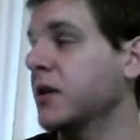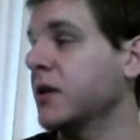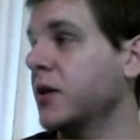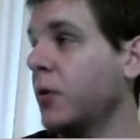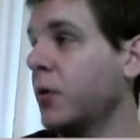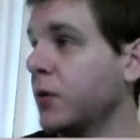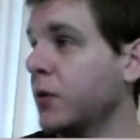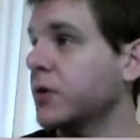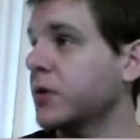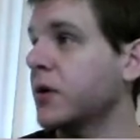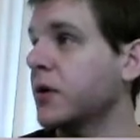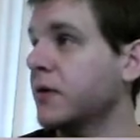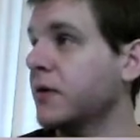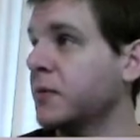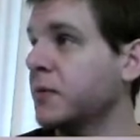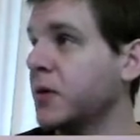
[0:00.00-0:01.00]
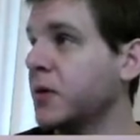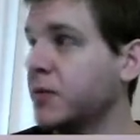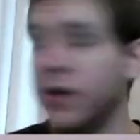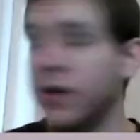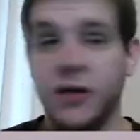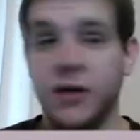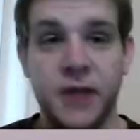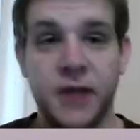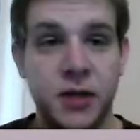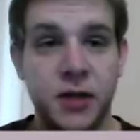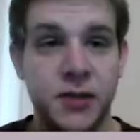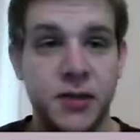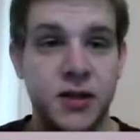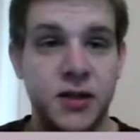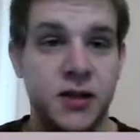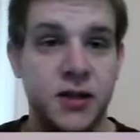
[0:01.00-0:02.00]
order of a multiplicative
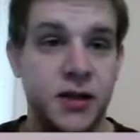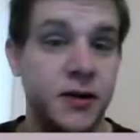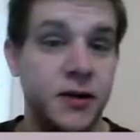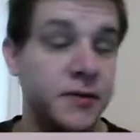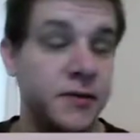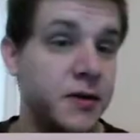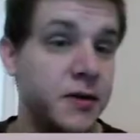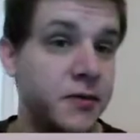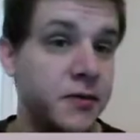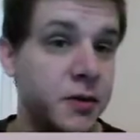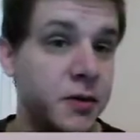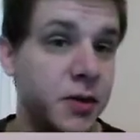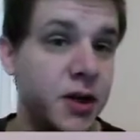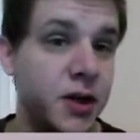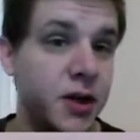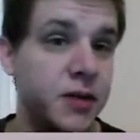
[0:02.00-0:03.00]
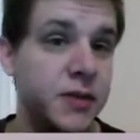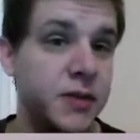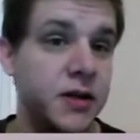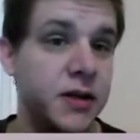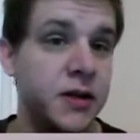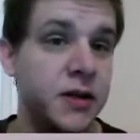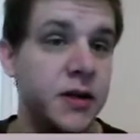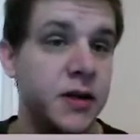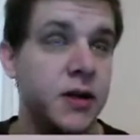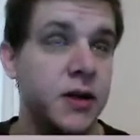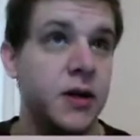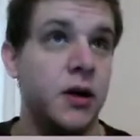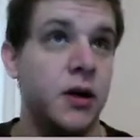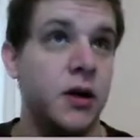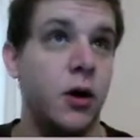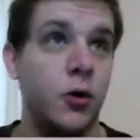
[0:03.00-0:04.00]
element, of an invertible element,
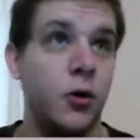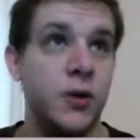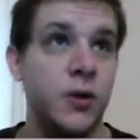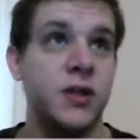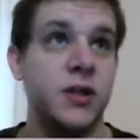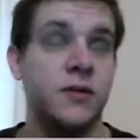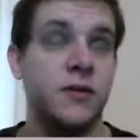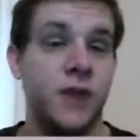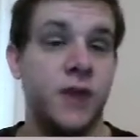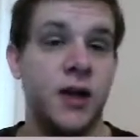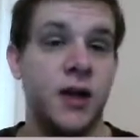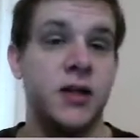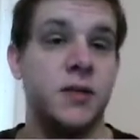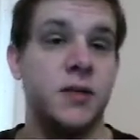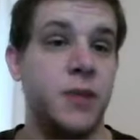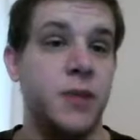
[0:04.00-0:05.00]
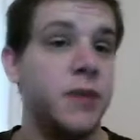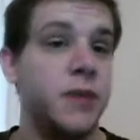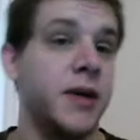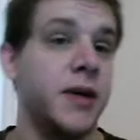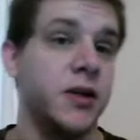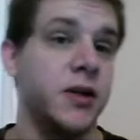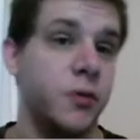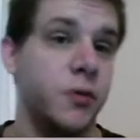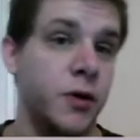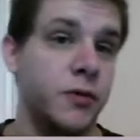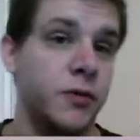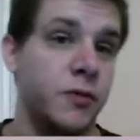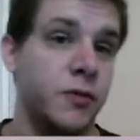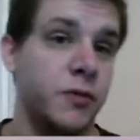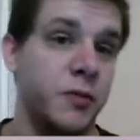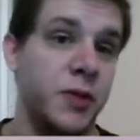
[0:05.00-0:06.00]
always divides p minus 1,
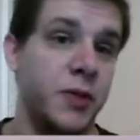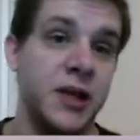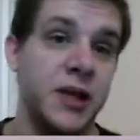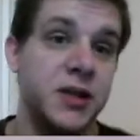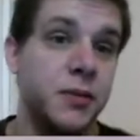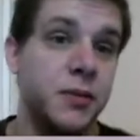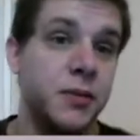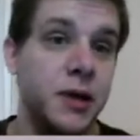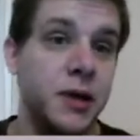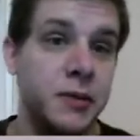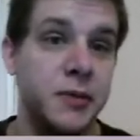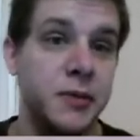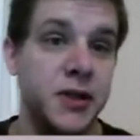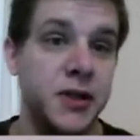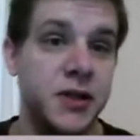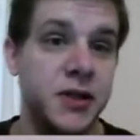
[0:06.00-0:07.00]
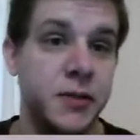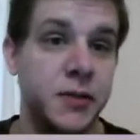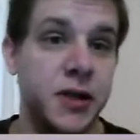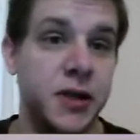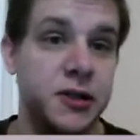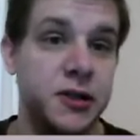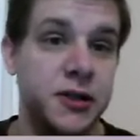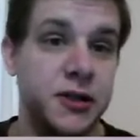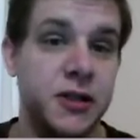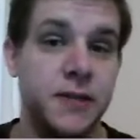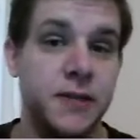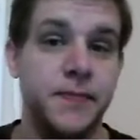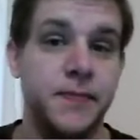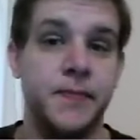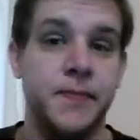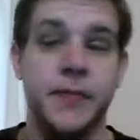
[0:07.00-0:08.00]
where p is the prime number that's your modulus.
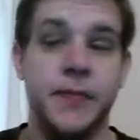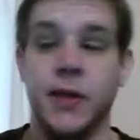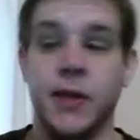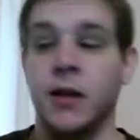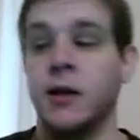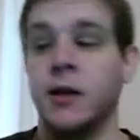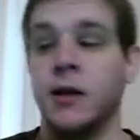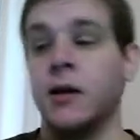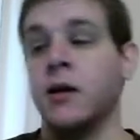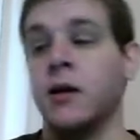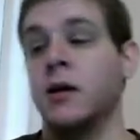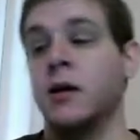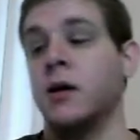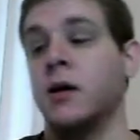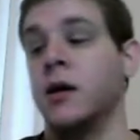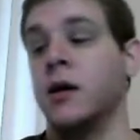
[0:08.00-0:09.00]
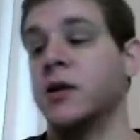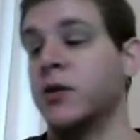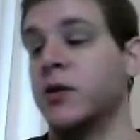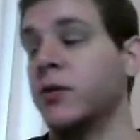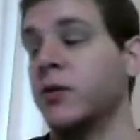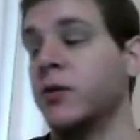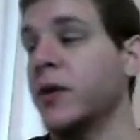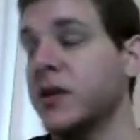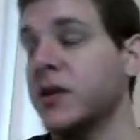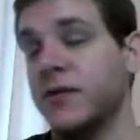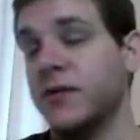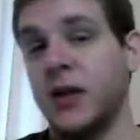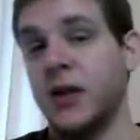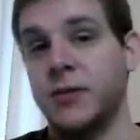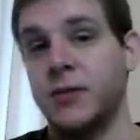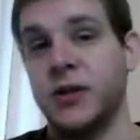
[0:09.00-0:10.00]
And so the rest of
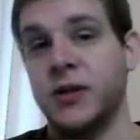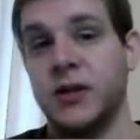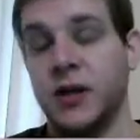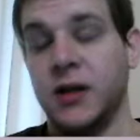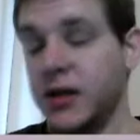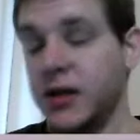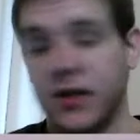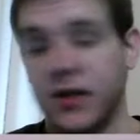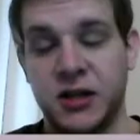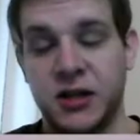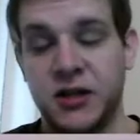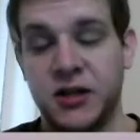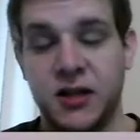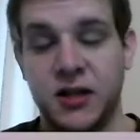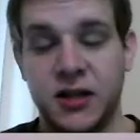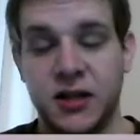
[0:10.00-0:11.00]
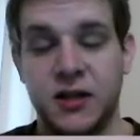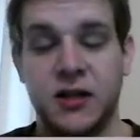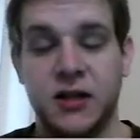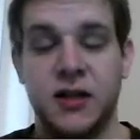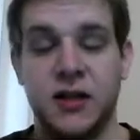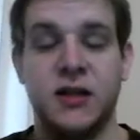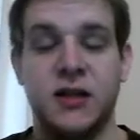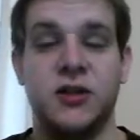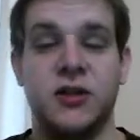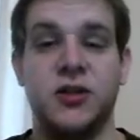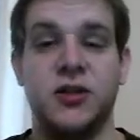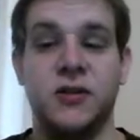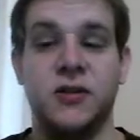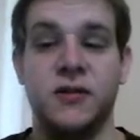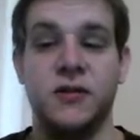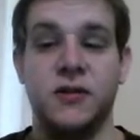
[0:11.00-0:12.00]
section 6 is
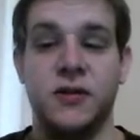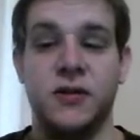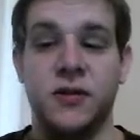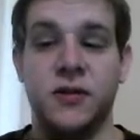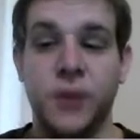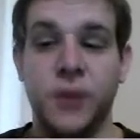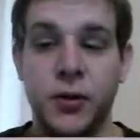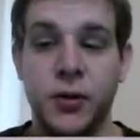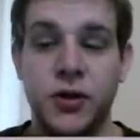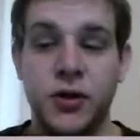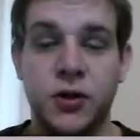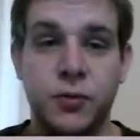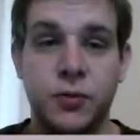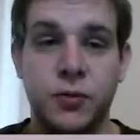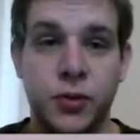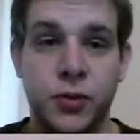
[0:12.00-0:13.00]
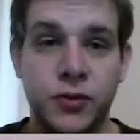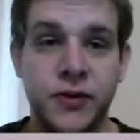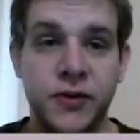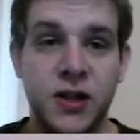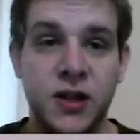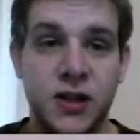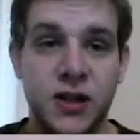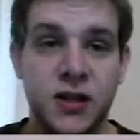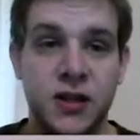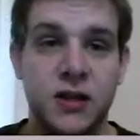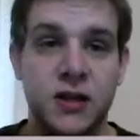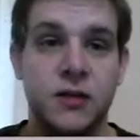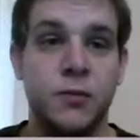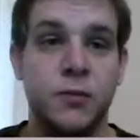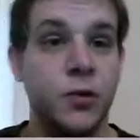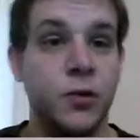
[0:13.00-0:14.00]
devoted to proving
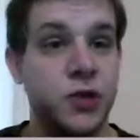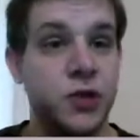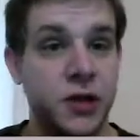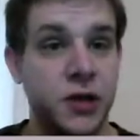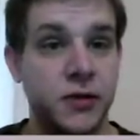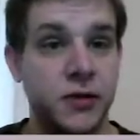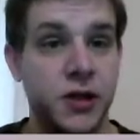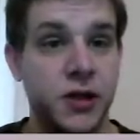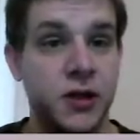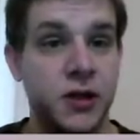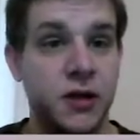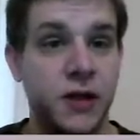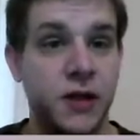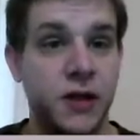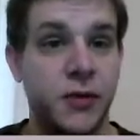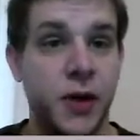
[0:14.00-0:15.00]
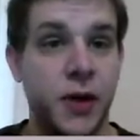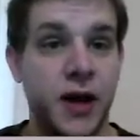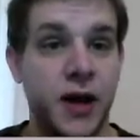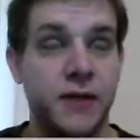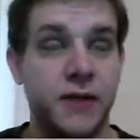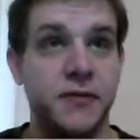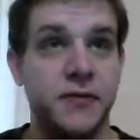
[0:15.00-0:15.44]
this more generally, if you have